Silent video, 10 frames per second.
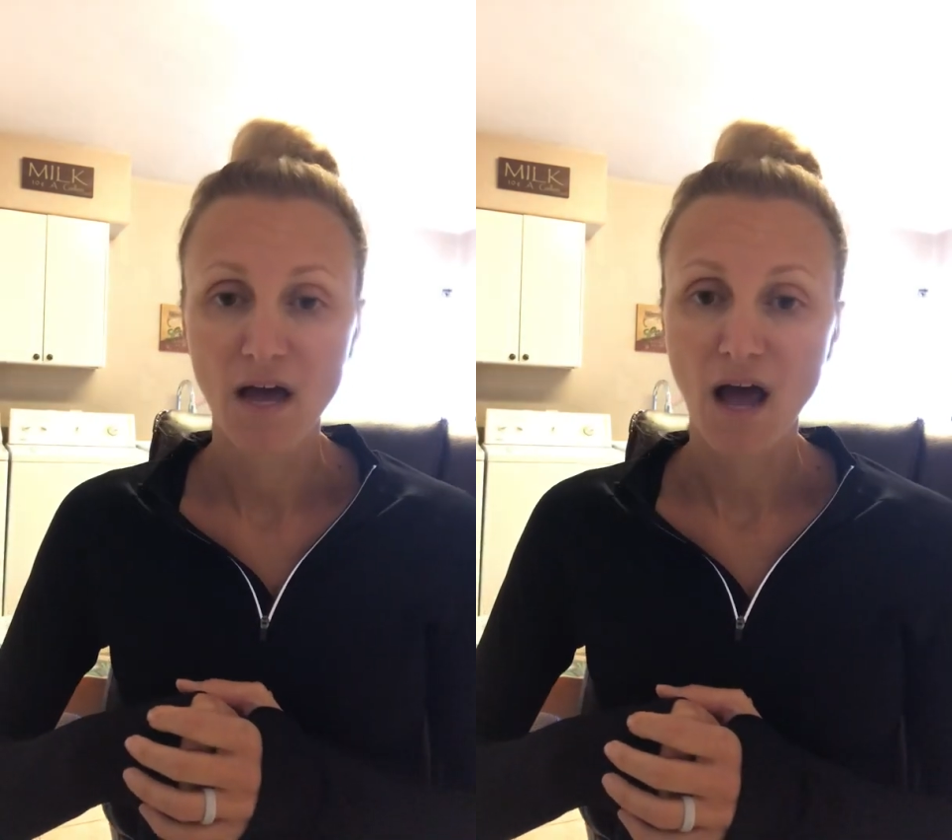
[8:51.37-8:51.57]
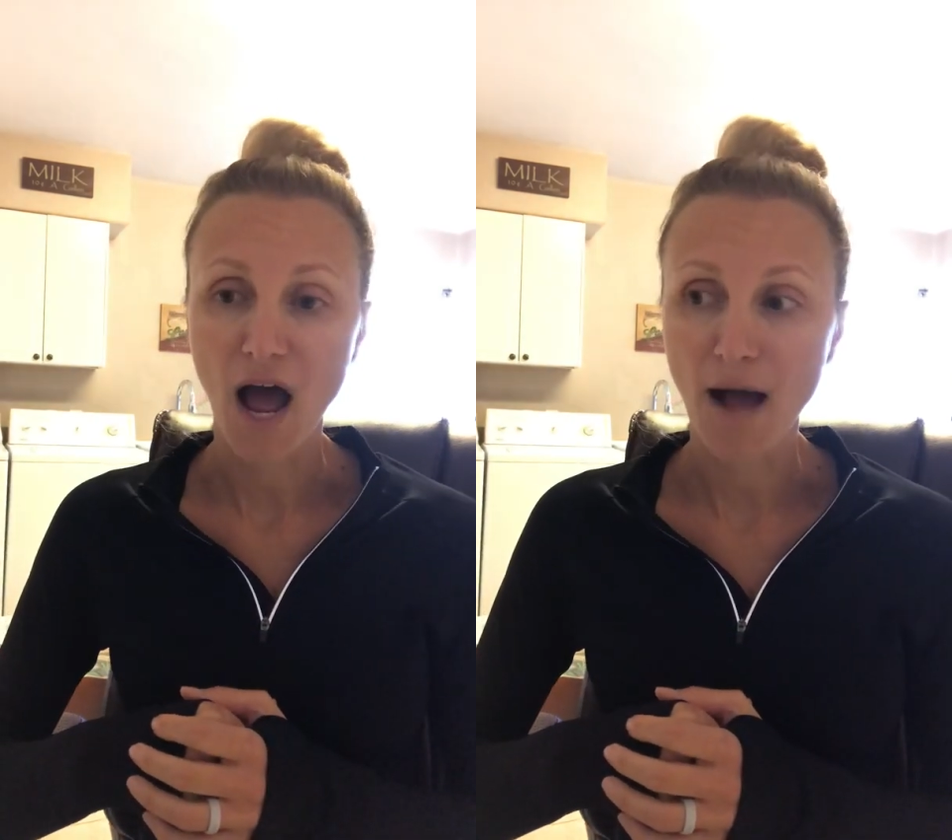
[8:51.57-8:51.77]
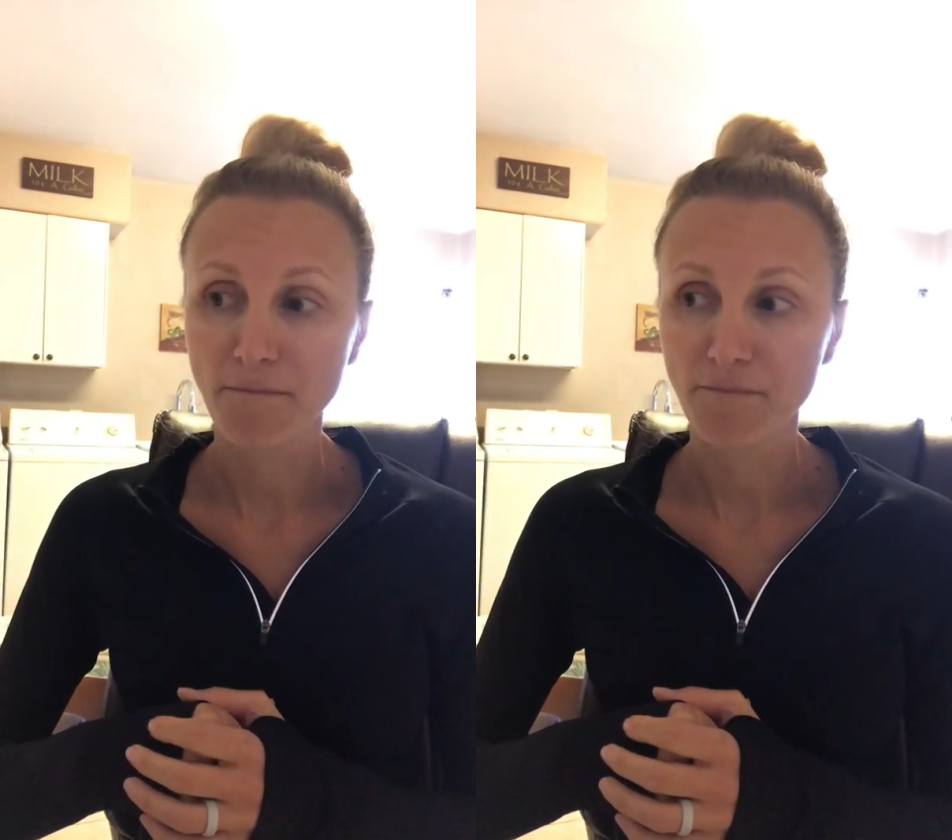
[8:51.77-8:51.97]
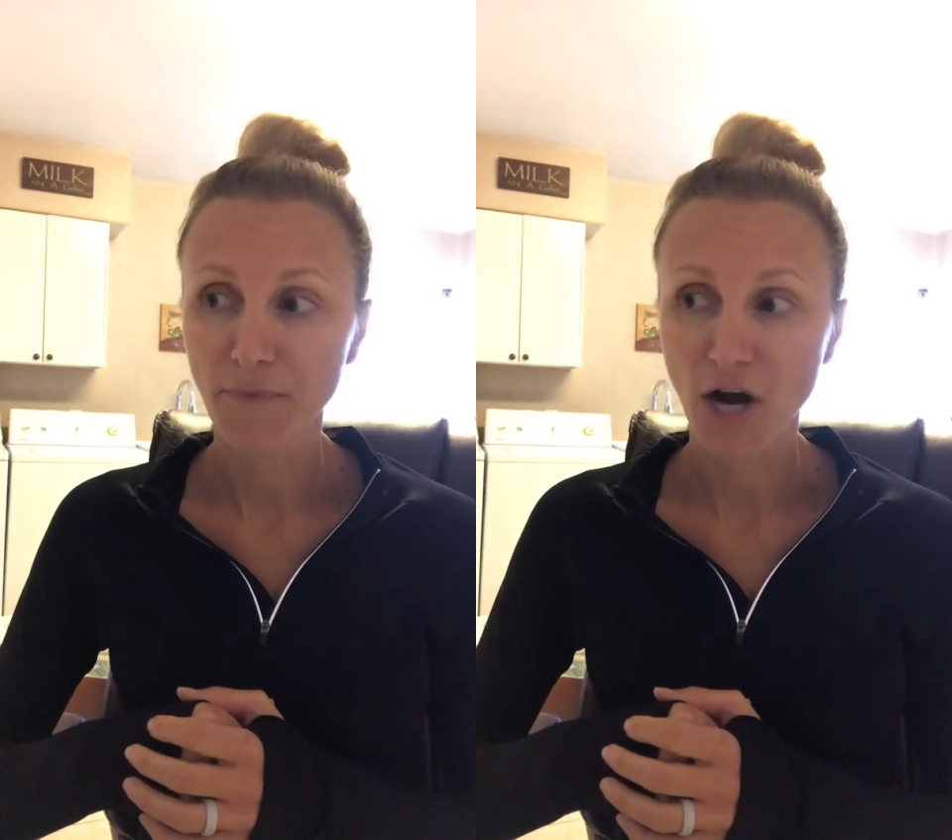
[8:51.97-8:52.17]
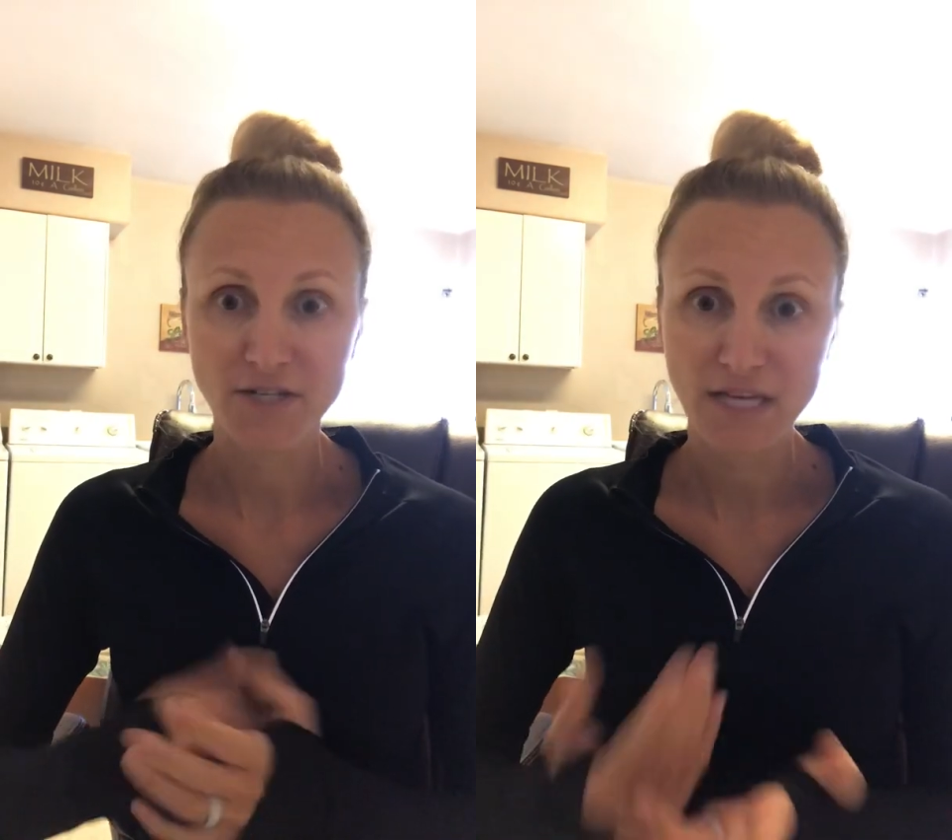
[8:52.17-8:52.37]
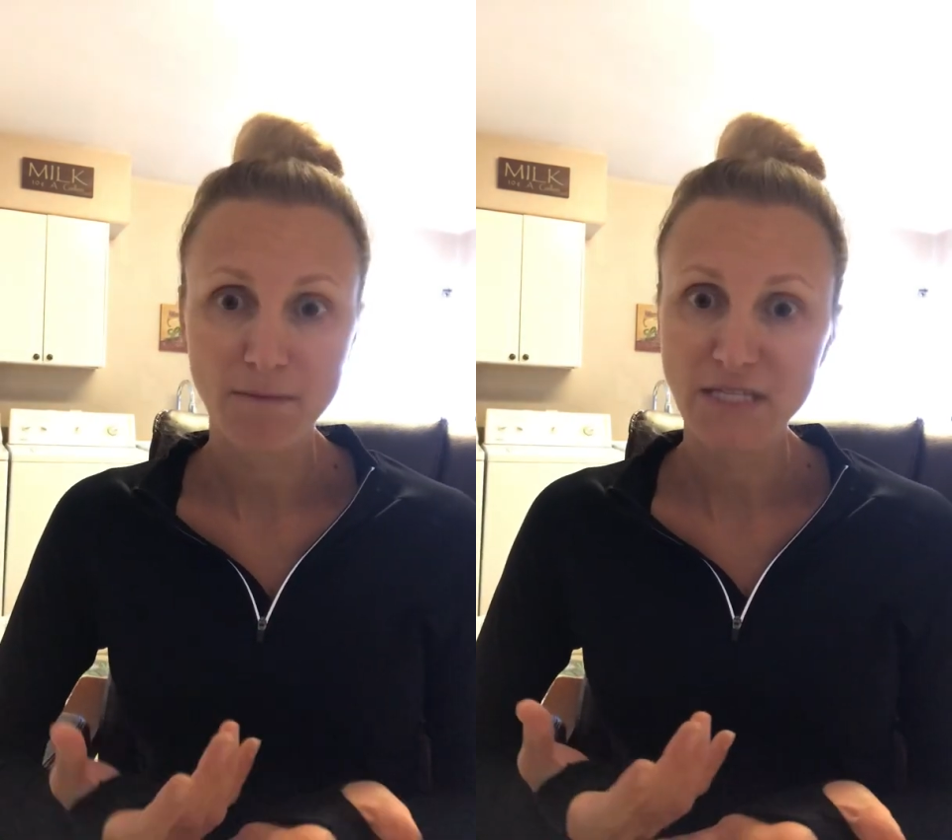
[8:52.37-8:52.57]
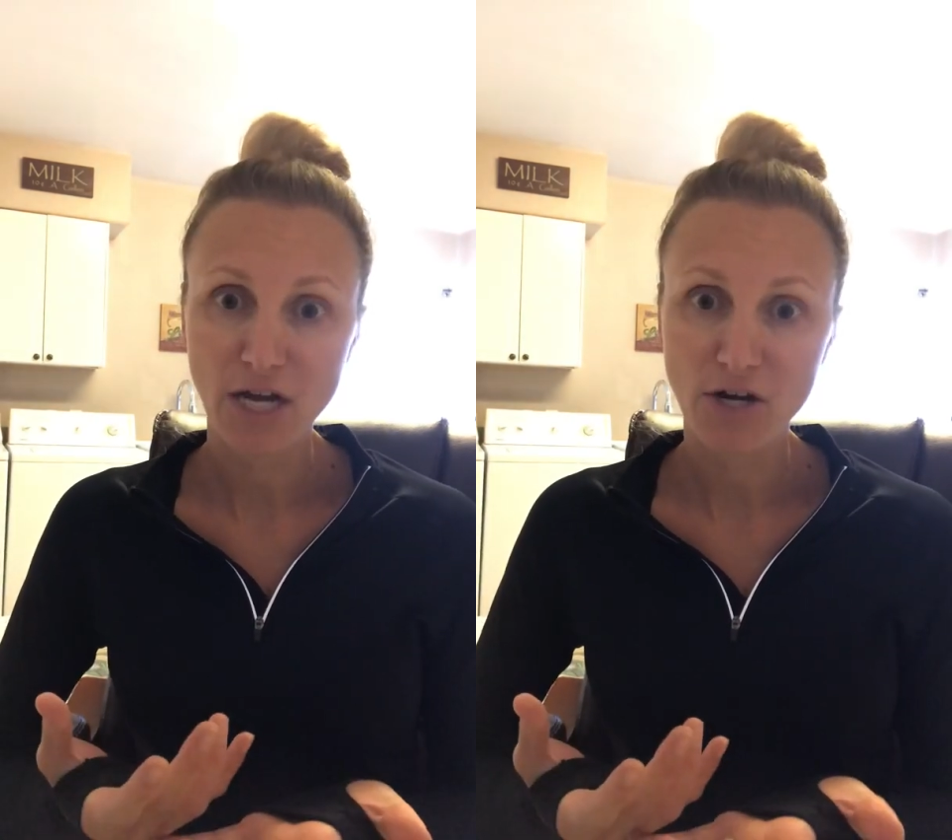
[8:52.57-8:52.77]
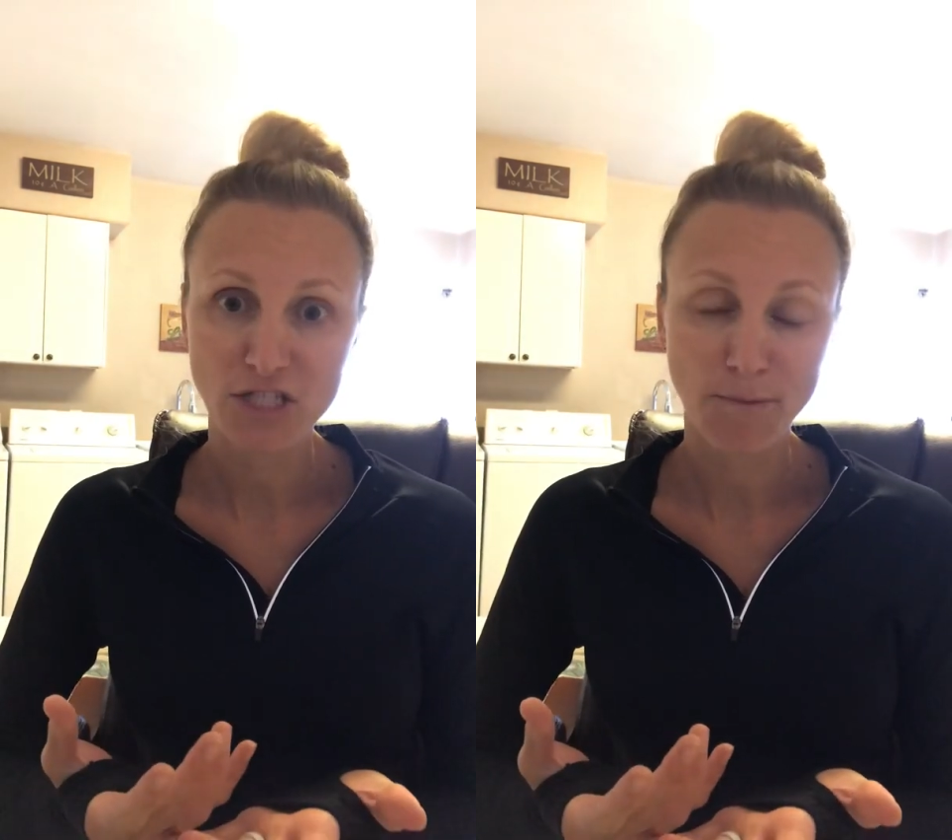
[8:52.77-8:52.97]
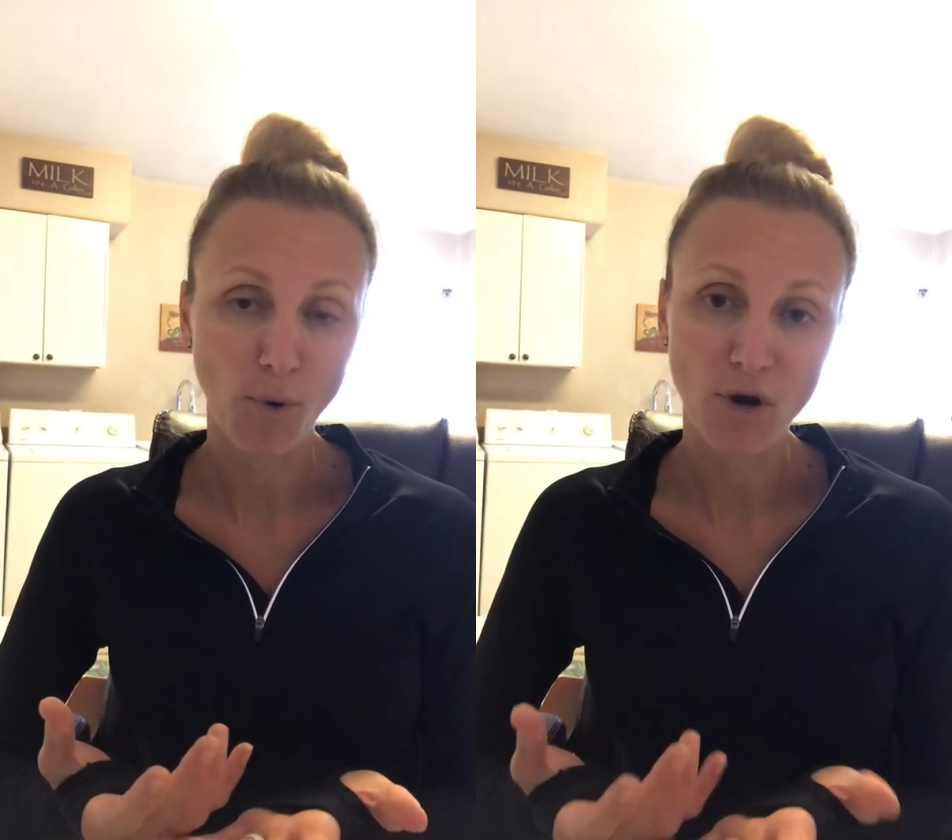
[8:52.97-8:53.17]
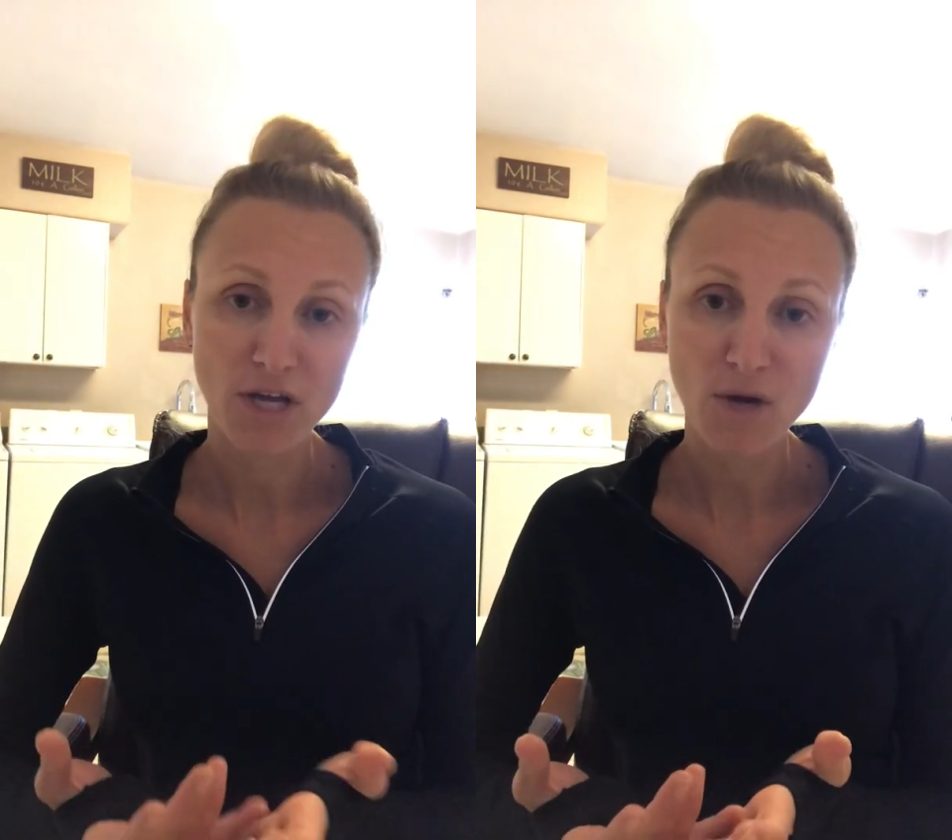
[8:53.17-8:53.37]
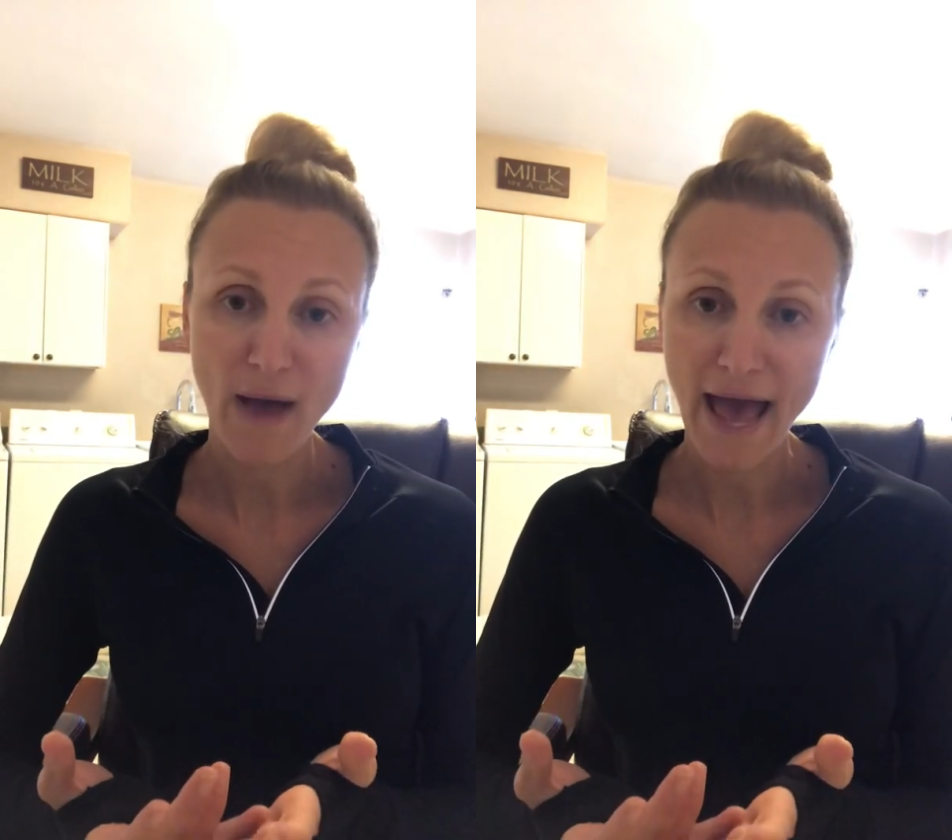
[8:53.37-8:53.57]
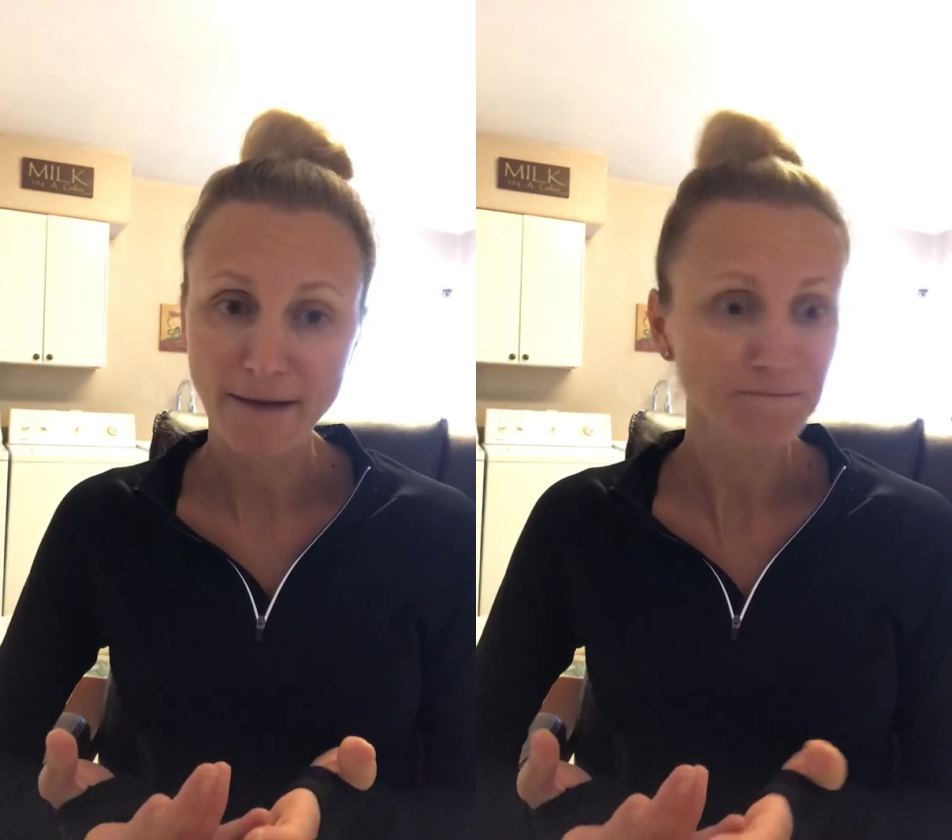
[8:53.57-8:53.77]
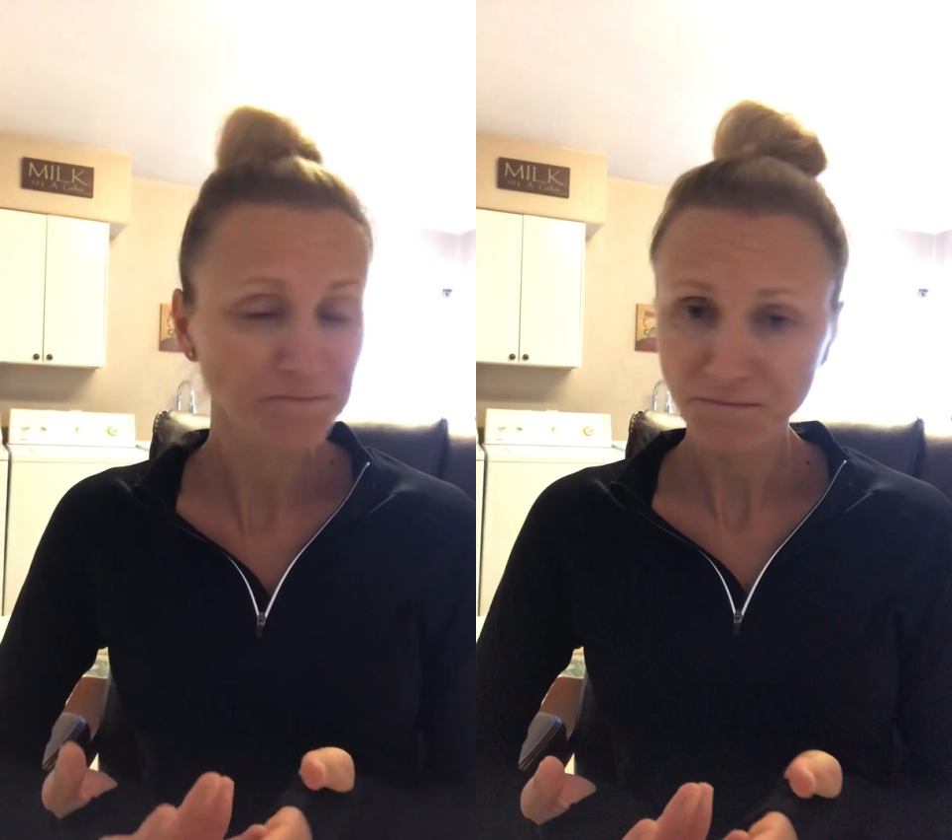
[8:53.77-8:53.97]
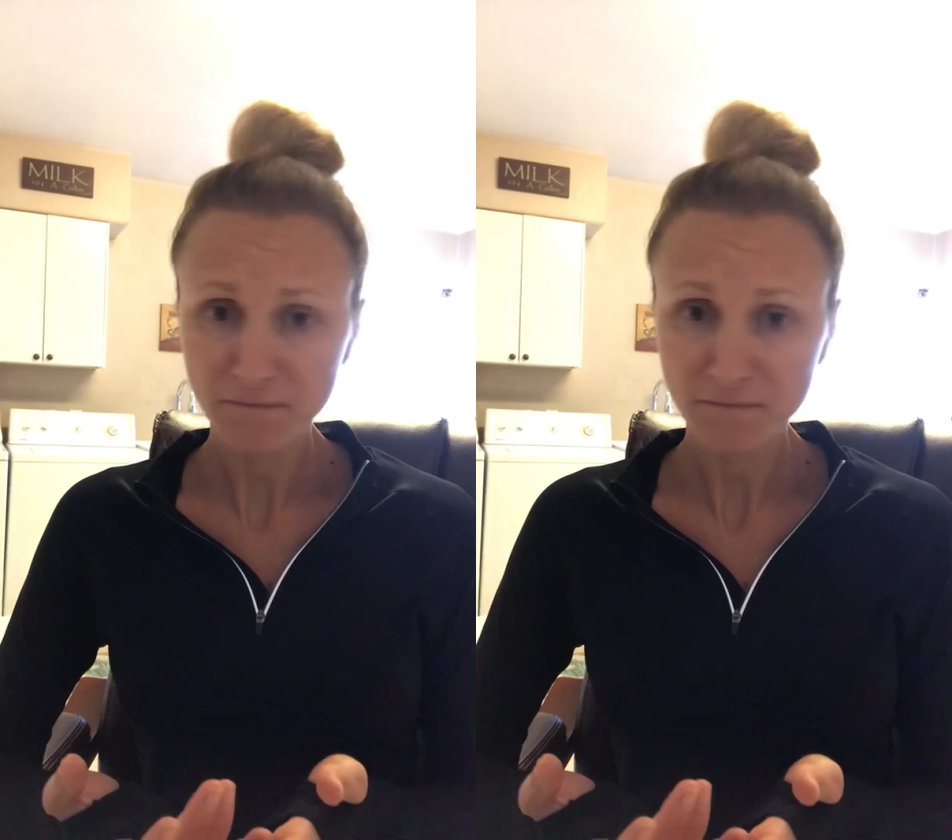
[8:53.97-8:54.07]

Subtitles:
Our team is here to support you, and